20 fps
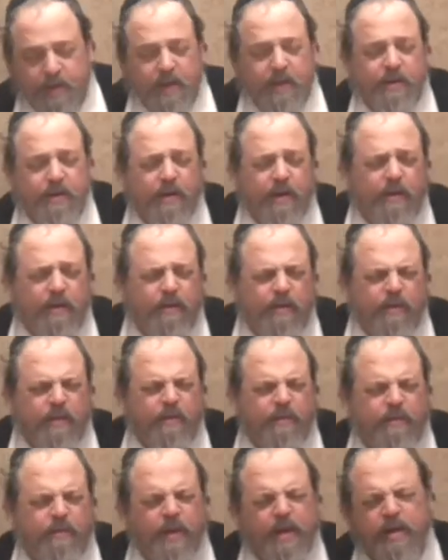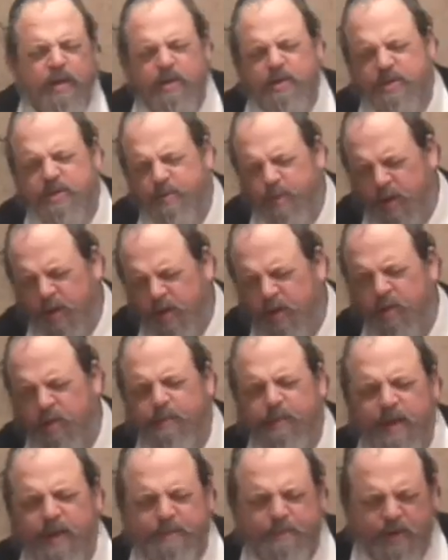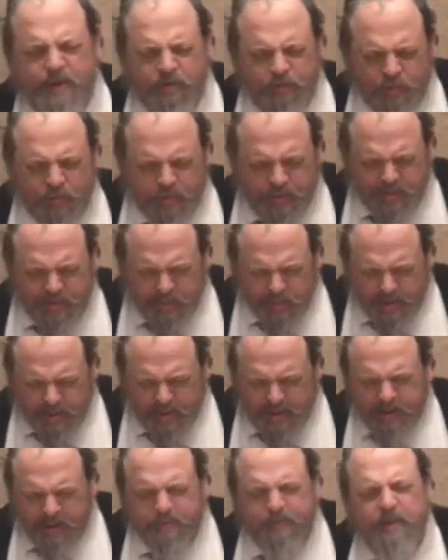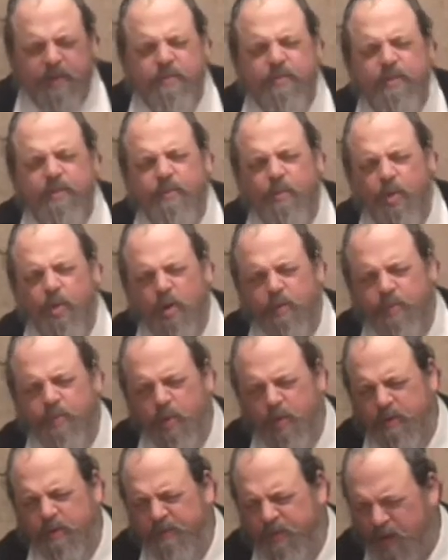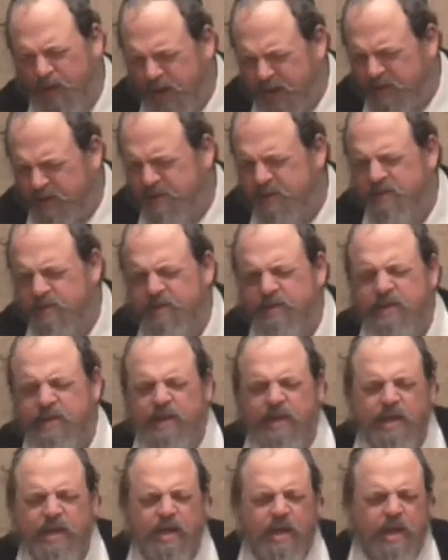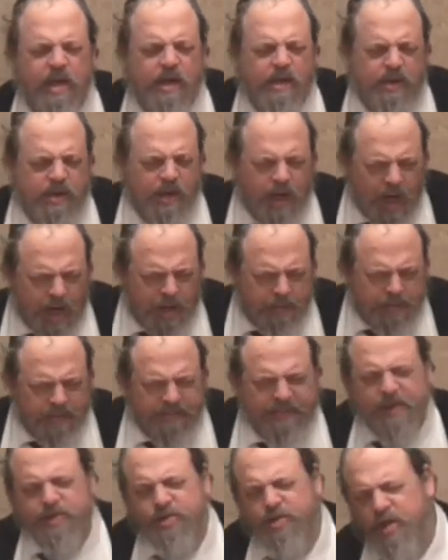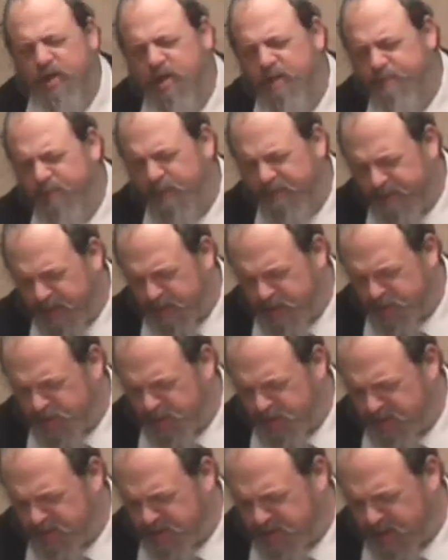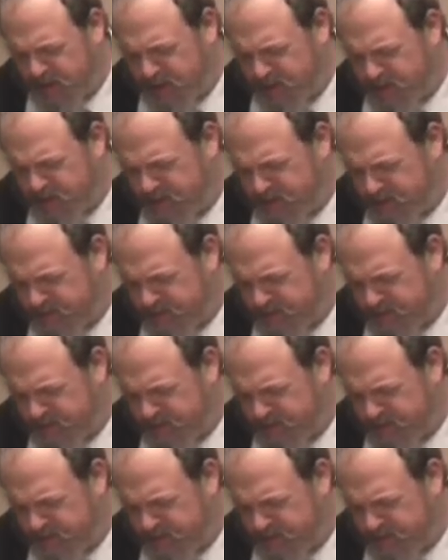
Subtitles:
and bigger or smaller might be true as well, but more important for us is the non-professional and professional side.